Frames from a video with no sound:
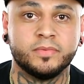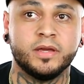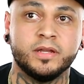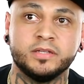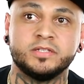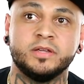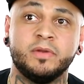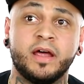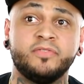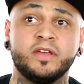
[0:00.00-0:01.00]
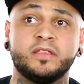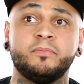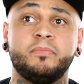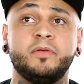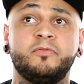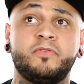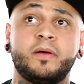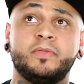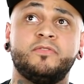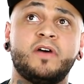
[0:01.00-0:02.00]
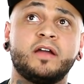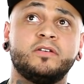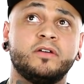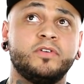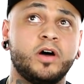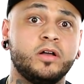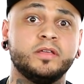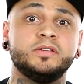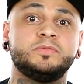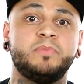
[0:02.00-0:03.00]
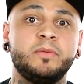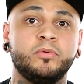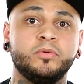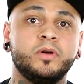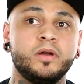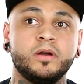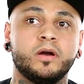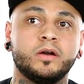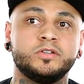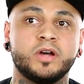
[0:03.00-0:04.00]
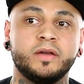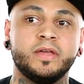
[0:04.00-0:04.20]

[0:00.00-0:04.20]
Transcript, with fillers: And it's, and I think the the fa the factor of it all is people are trying.